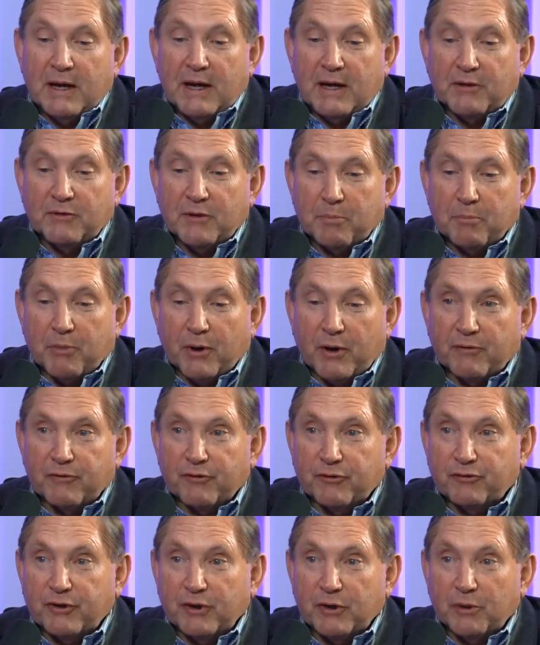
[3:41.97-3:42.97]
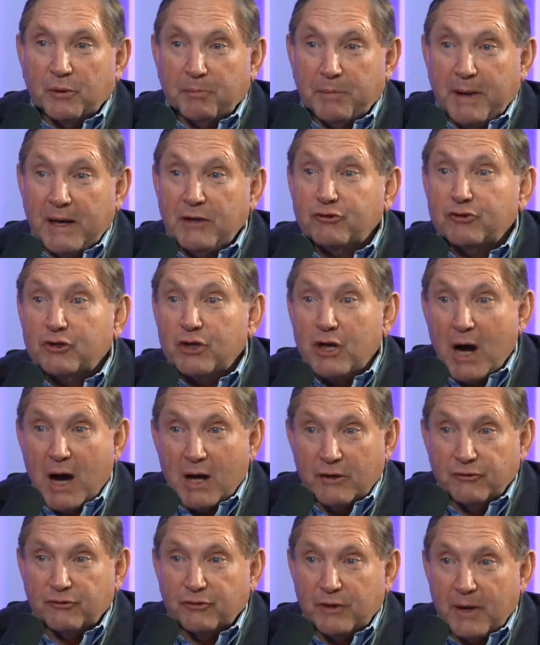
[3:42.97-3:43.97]
and then part of the single base
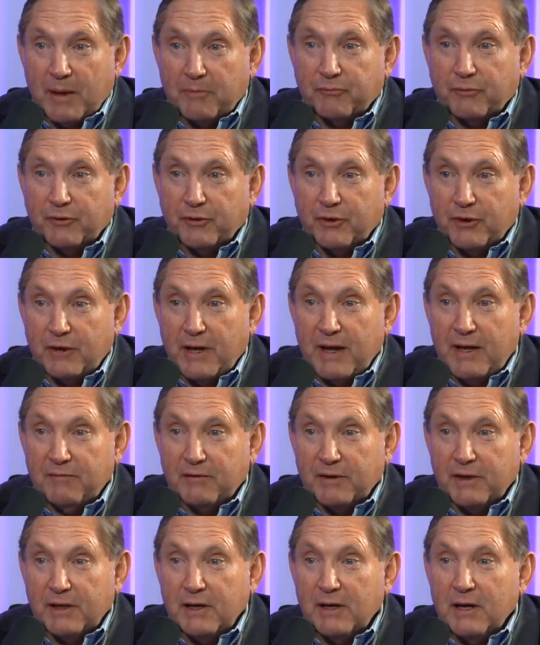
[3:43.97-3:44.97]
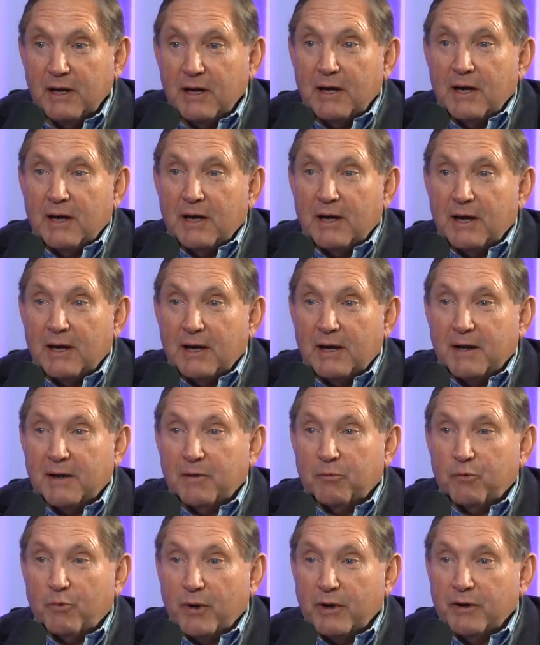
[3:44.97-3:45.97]
concept for the Navy,
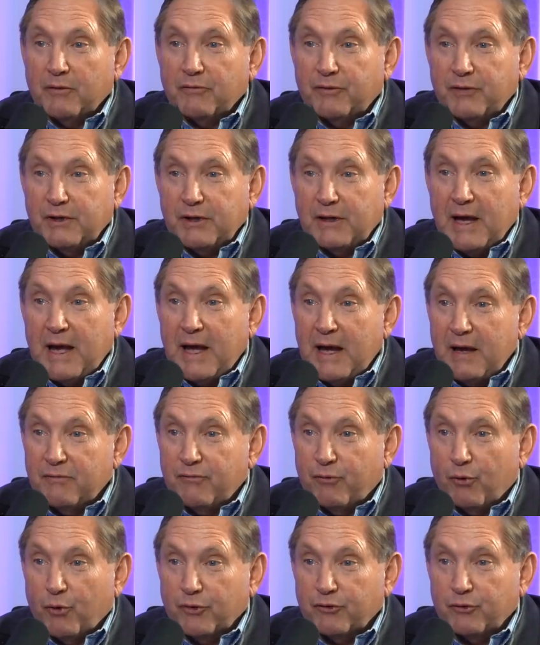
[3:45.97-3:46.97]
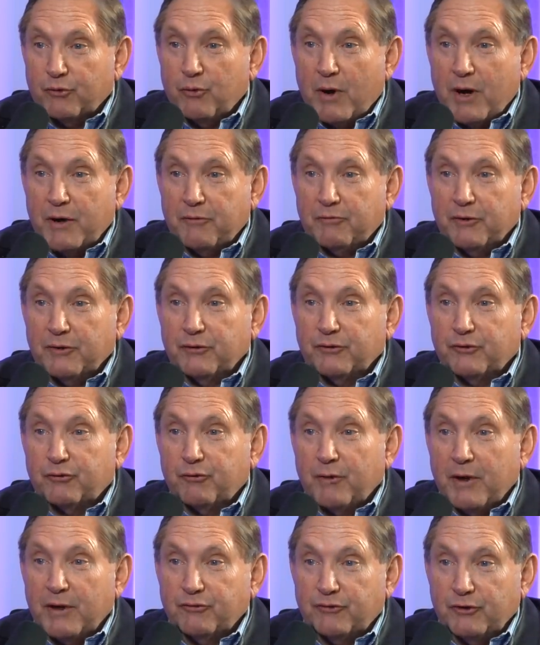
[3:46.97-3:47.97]
one of the A-4 squadrons
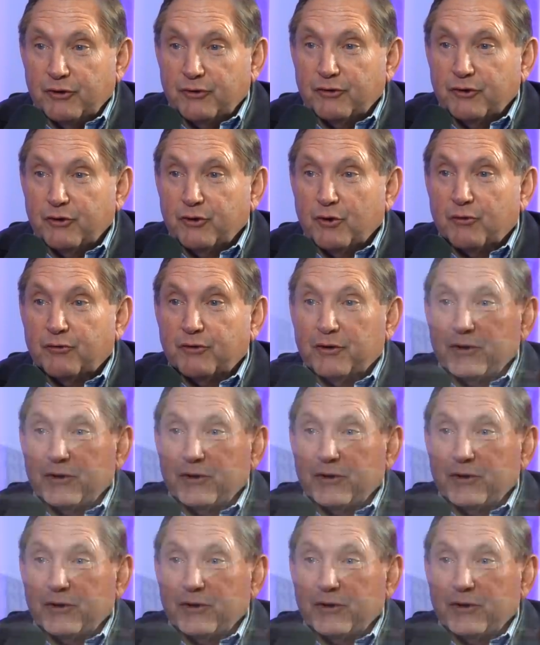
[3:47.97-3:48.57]
transitioned over